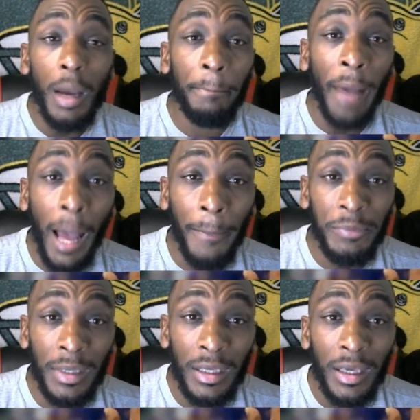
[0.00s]
pops
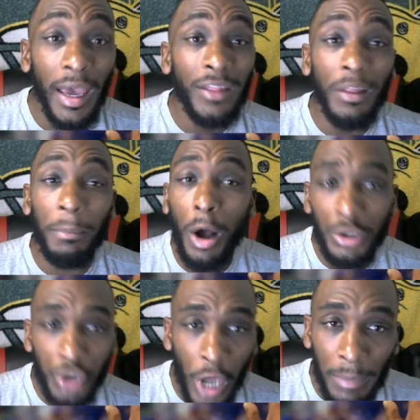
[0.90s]
me, and the ball
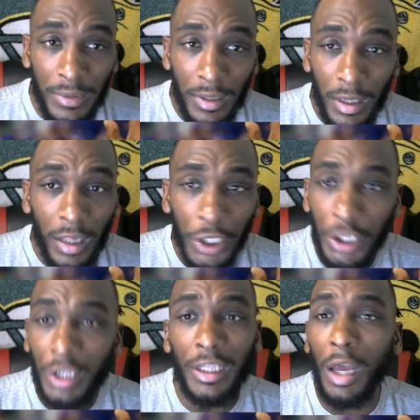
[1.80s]
drops.
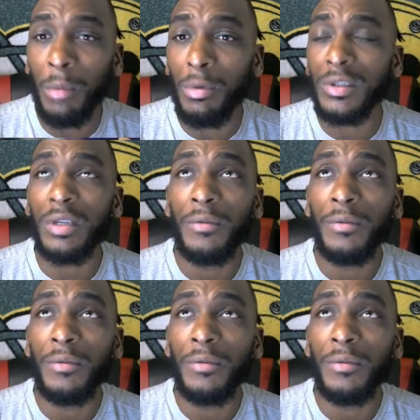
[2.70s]
Literally, almost.